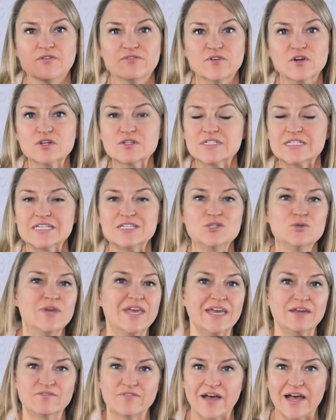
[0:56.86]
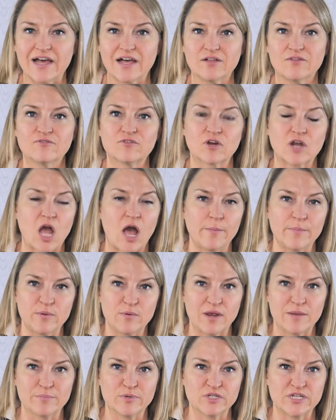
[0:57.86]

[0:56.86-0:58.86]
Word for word: The first is you can't file for copyright